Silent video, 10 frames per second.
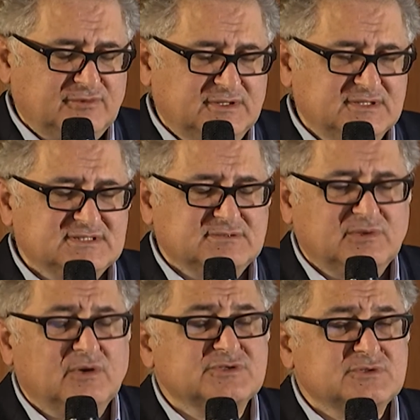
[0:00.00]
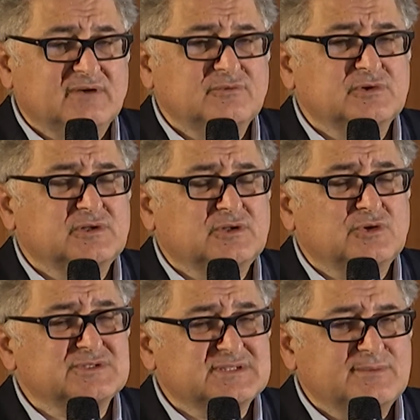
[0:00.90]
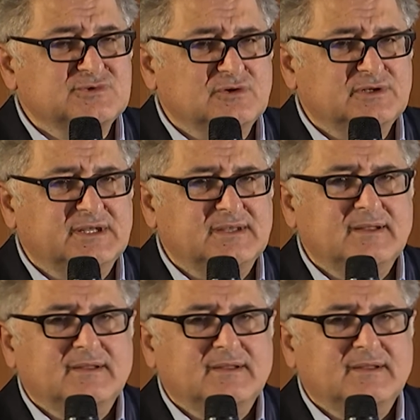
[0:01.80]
this. We also have worked conceptually